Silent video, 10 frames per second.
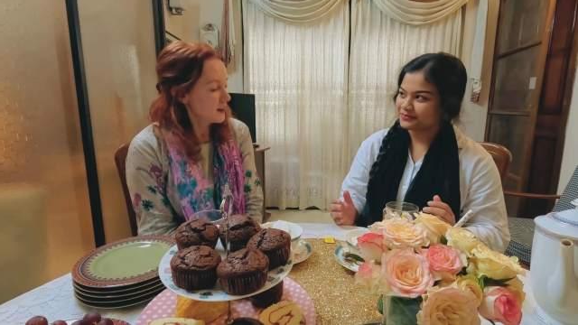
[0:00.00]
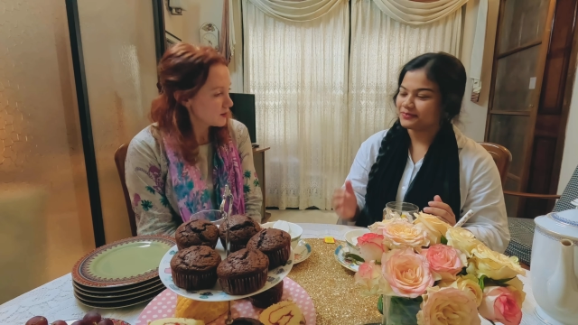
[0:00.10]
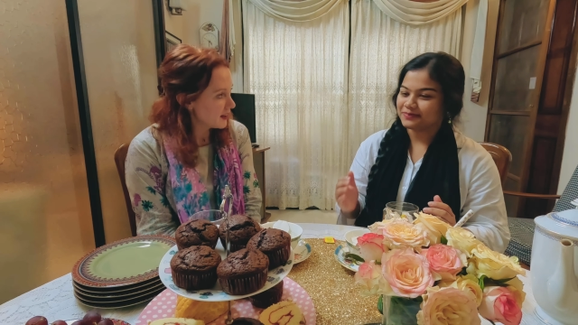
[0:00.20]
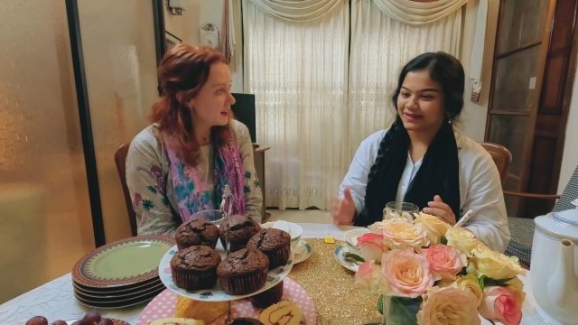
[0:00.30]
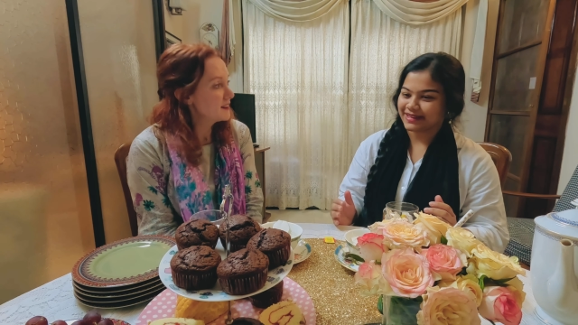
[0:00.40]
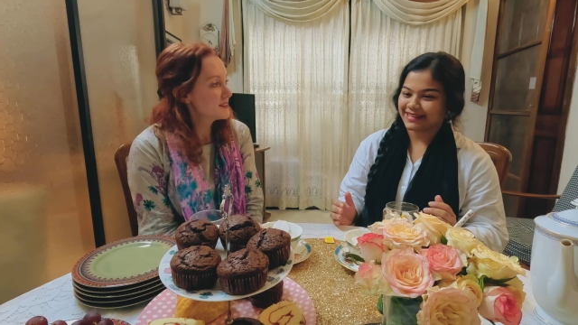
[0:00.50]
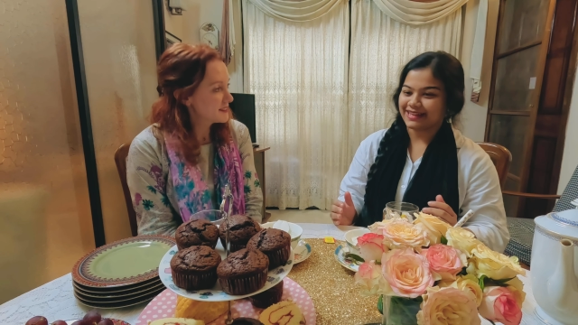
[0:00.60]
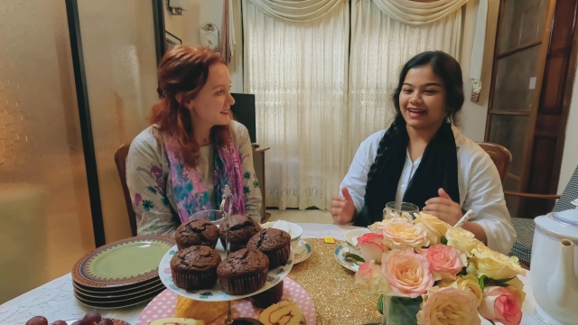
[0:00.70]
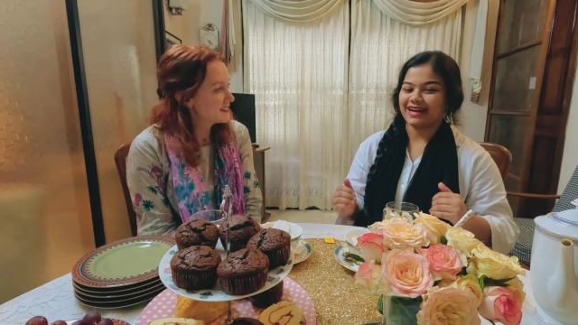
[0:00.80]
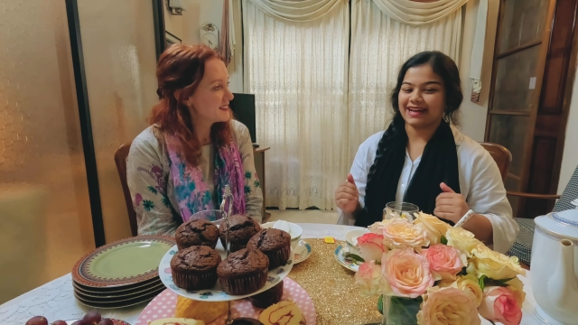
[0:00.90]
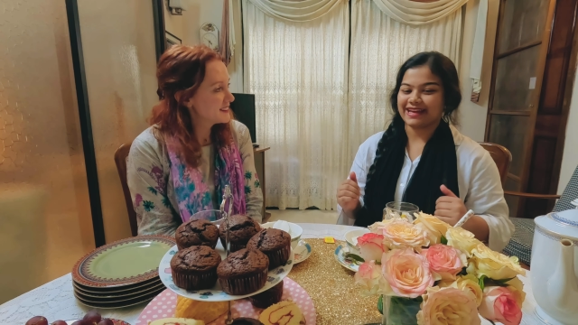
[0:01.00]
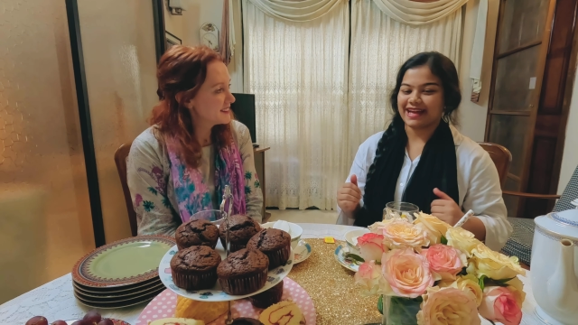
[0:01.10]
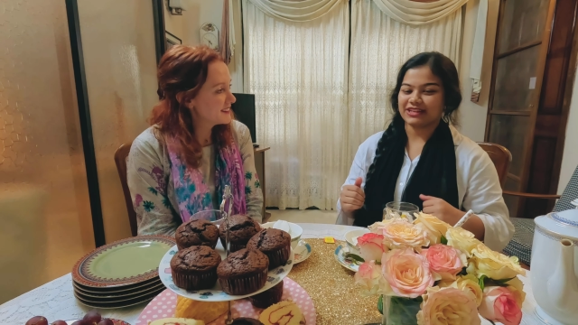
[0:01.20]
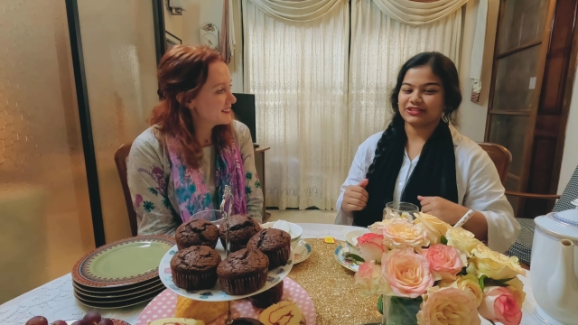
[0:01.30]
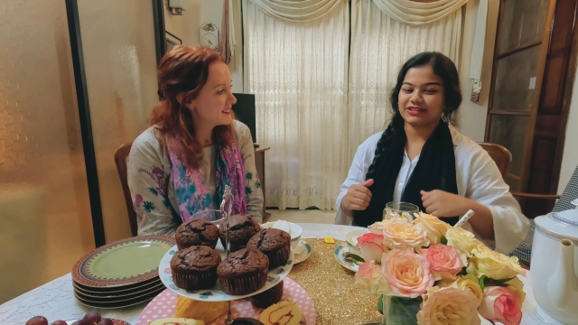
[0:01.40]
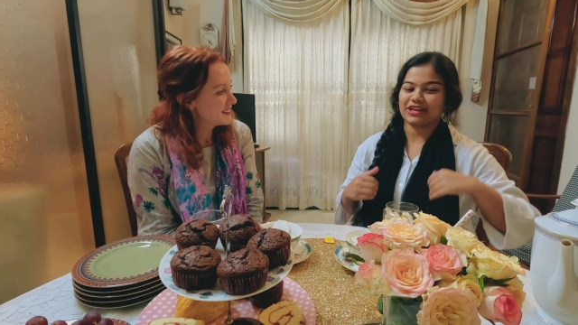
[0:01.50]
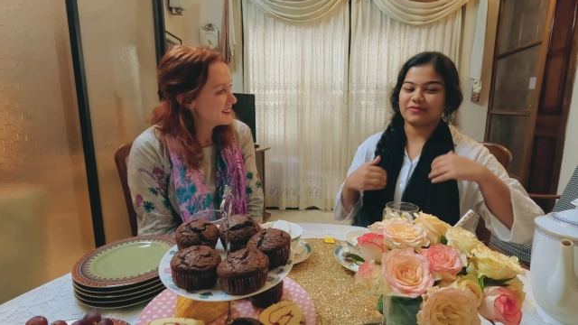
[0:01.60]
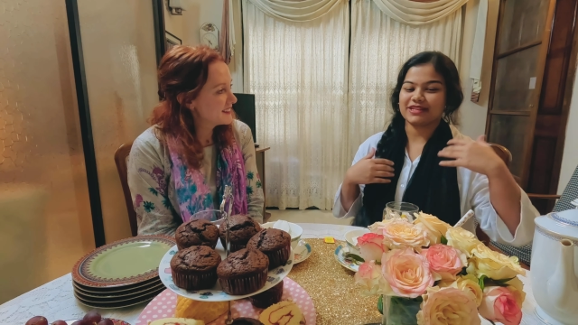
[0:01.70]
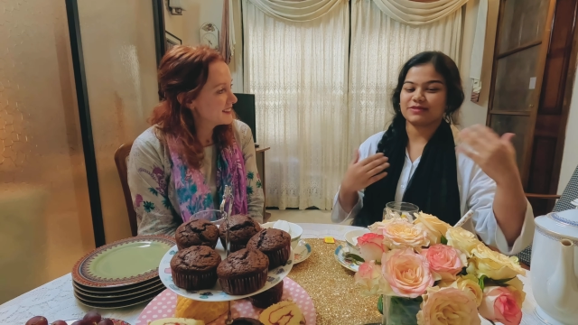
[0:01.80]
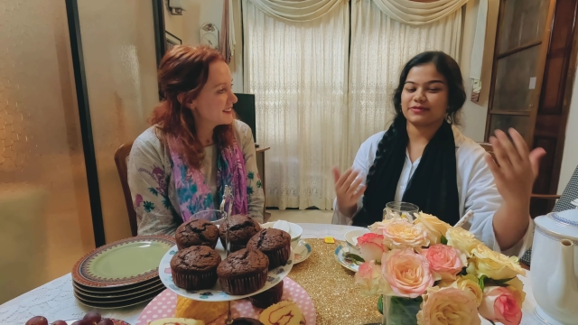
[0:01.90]
Speaker 1: Okay. But I actually
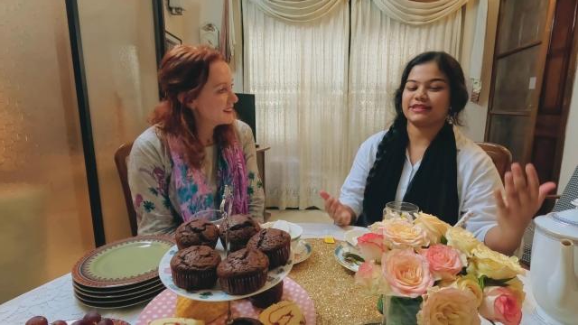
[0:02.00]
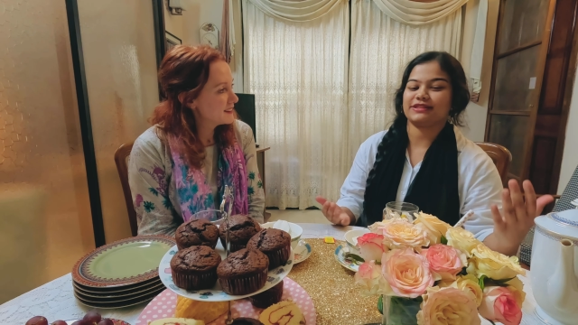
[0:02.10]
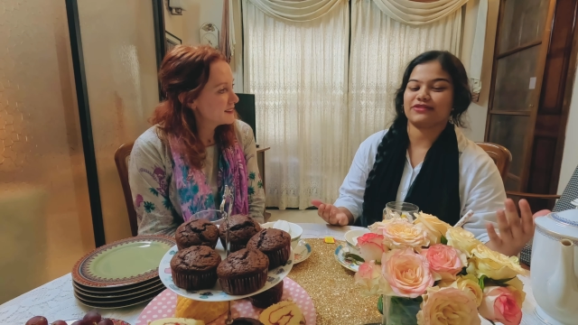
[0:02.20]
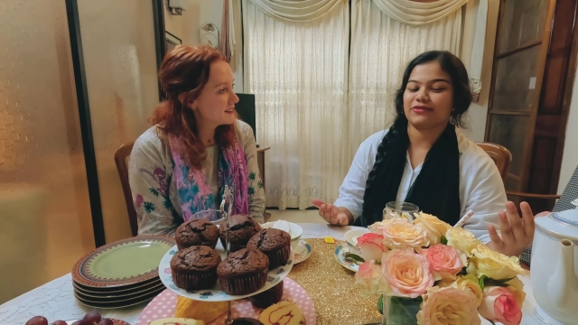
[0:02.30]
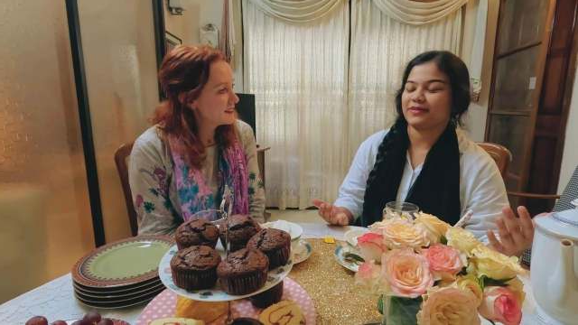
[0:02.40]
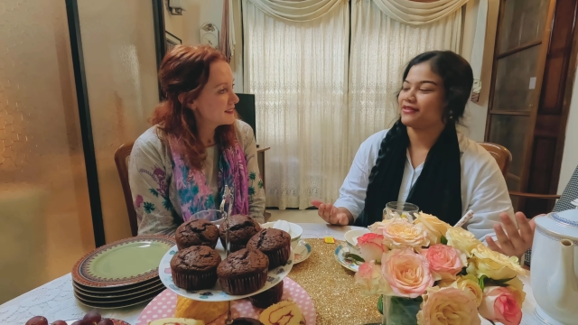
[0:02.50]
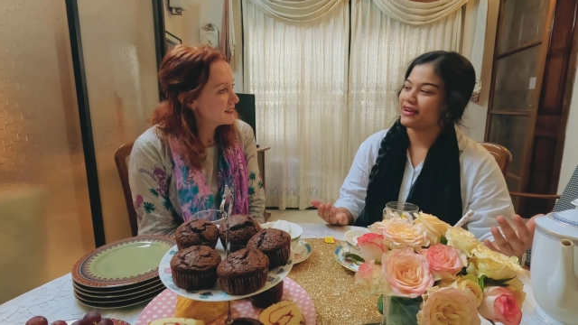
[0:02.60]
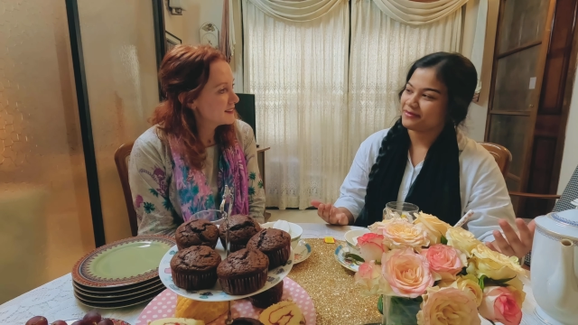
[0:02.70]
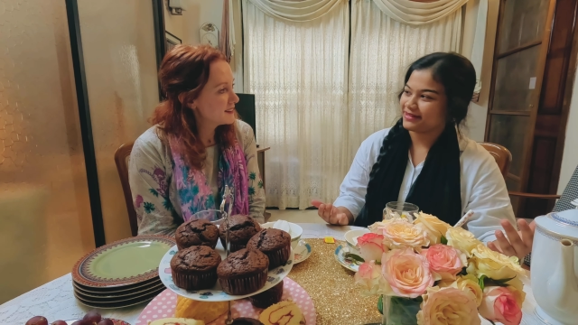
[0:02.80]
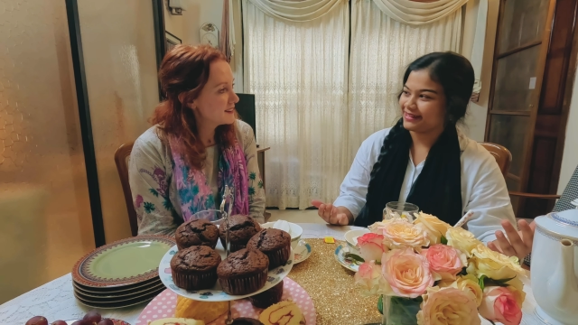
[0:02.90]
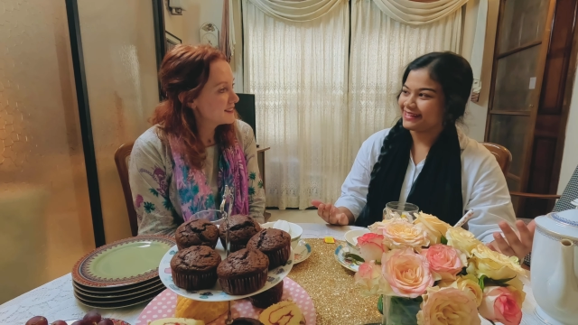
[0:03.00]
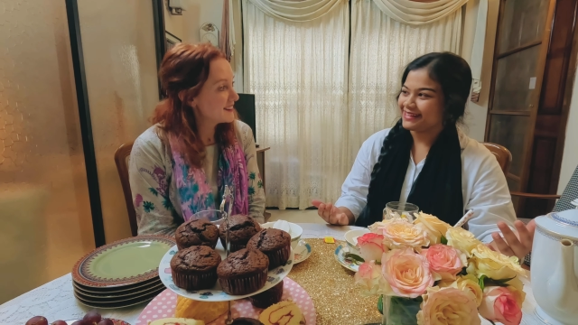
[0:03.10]
got my inspiration from my grandma.